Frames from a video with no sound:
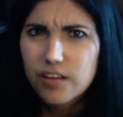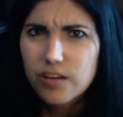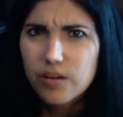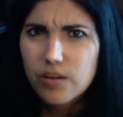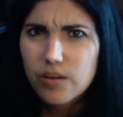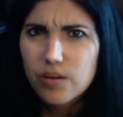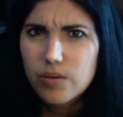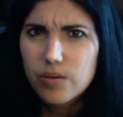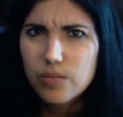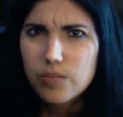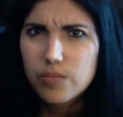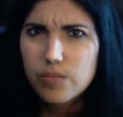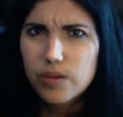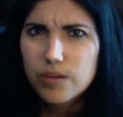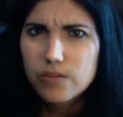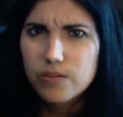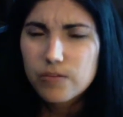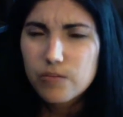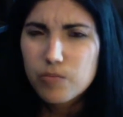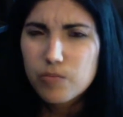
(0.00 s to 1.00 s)

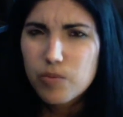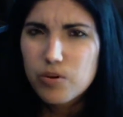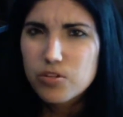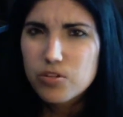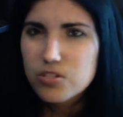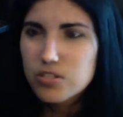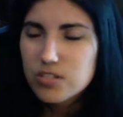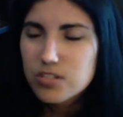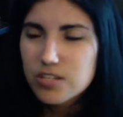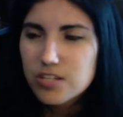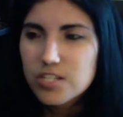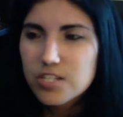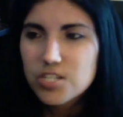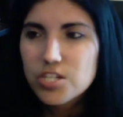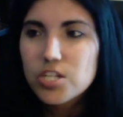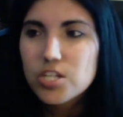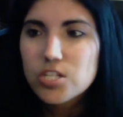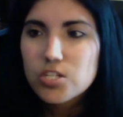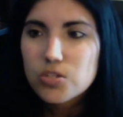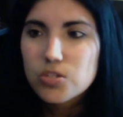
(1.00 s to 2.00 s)
And if a person's gonna
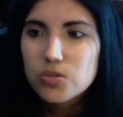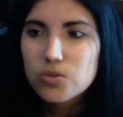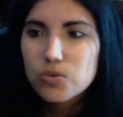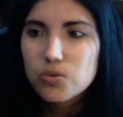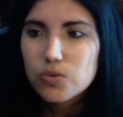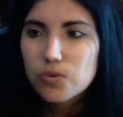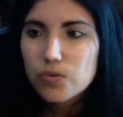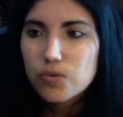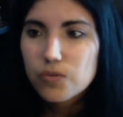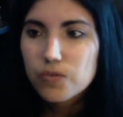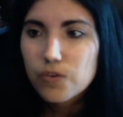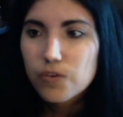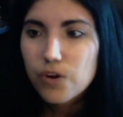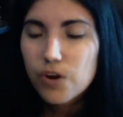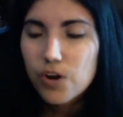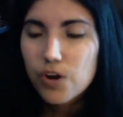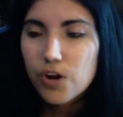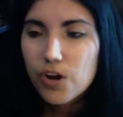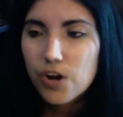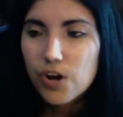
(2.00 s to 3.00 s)
judge you
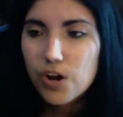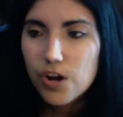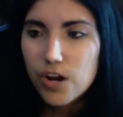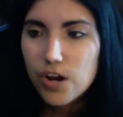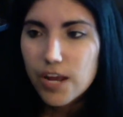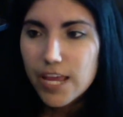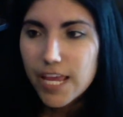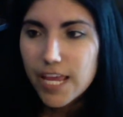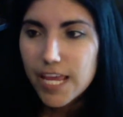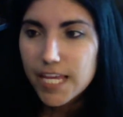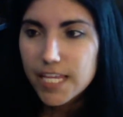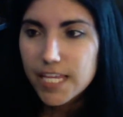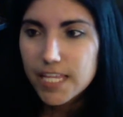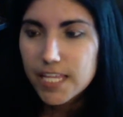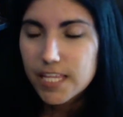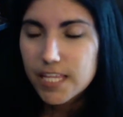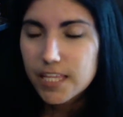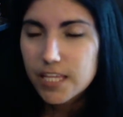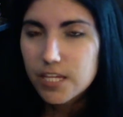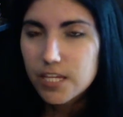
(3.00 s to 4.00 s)
for
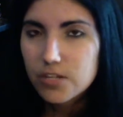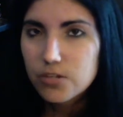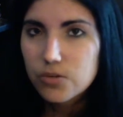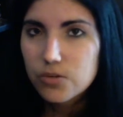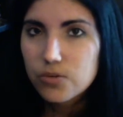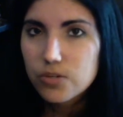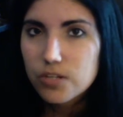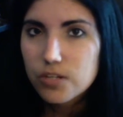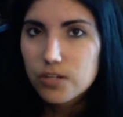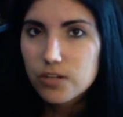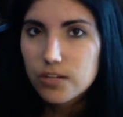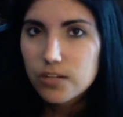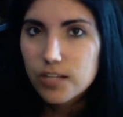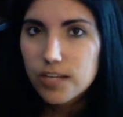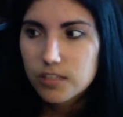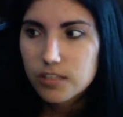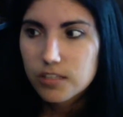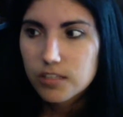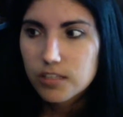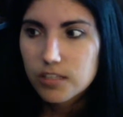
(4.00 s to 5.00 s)
anything that you're doing in your
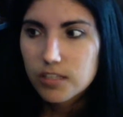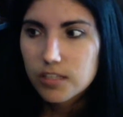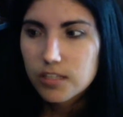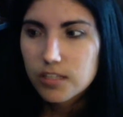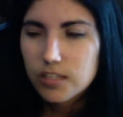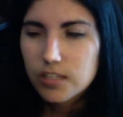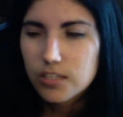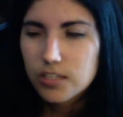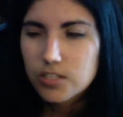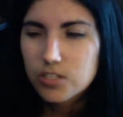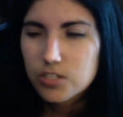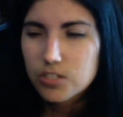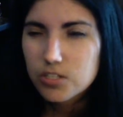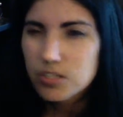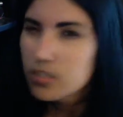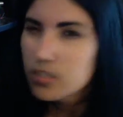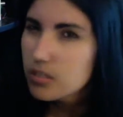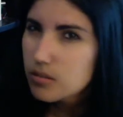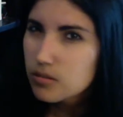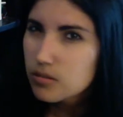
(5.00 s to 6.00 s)
life, then they
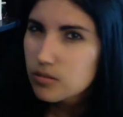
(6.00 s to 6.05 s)
shouldn't